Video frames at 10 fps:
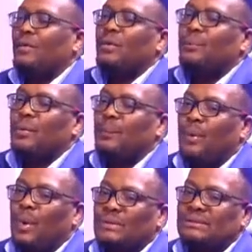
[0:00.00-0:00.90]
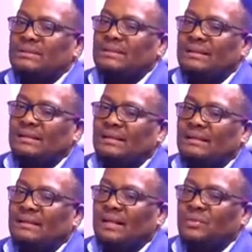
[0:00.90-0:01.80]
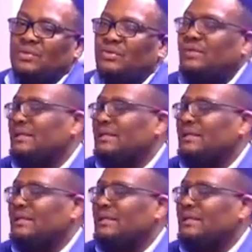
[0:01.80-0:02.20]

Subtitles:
We proposed that we should